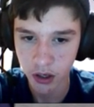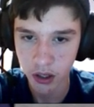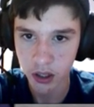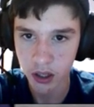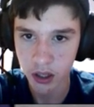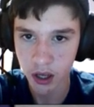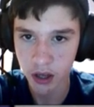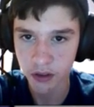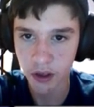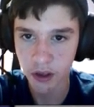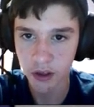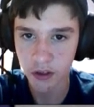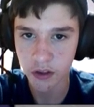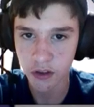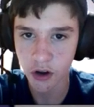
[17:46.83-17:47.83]
Yeah,
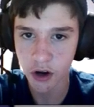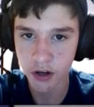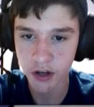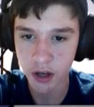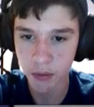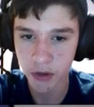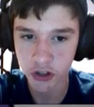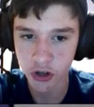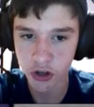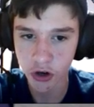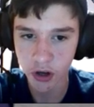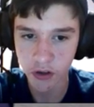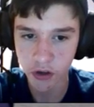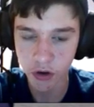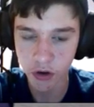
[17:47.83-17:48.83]
this. Dark damage. Okay,
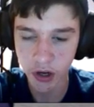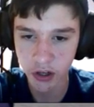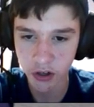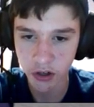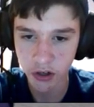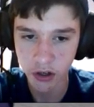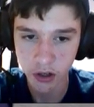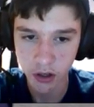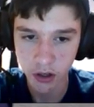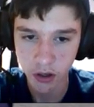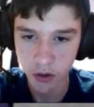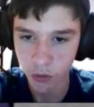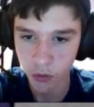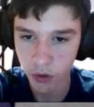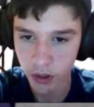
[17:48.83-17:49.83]
so I can...
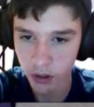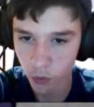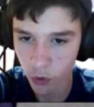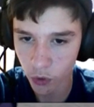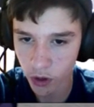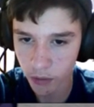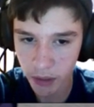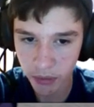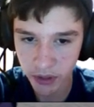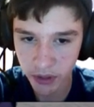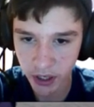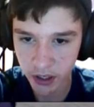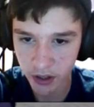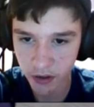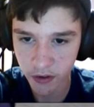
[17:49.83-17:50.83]
What What my plan
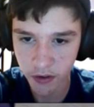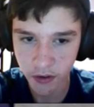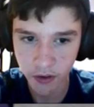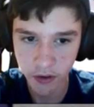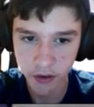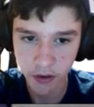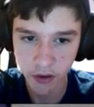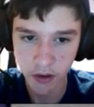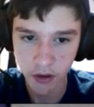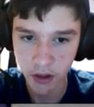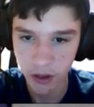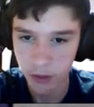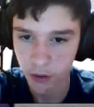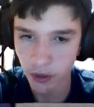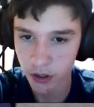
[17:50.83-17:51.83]
is...
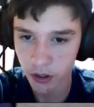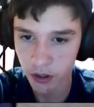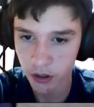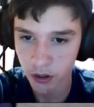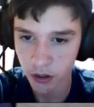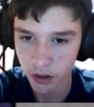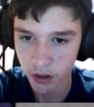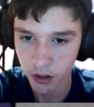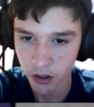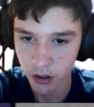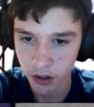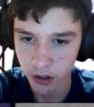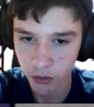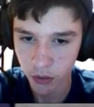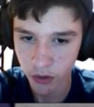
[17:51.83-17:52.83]
I'm gonna...
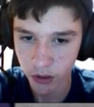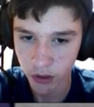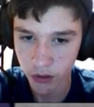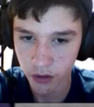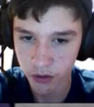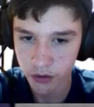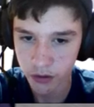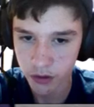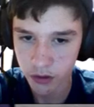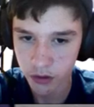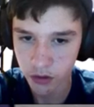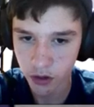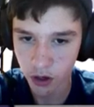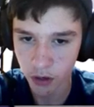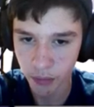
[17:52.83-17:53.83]
Where's...
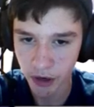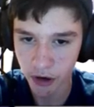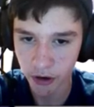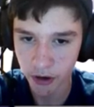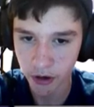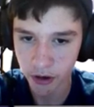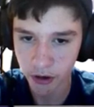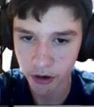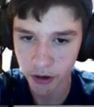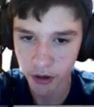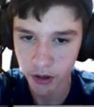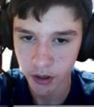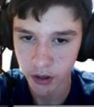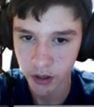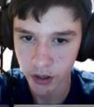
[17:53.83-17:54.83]
Dark power.
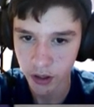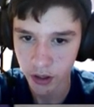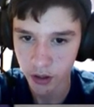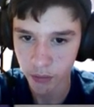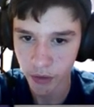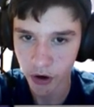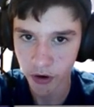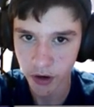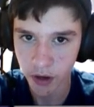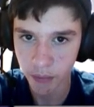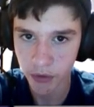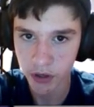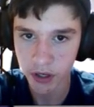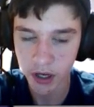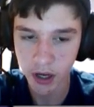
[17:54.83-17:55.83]
Powered up
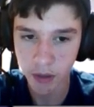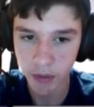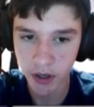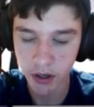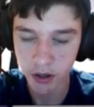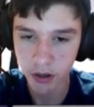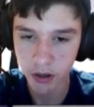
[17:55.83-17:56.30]
on Emma.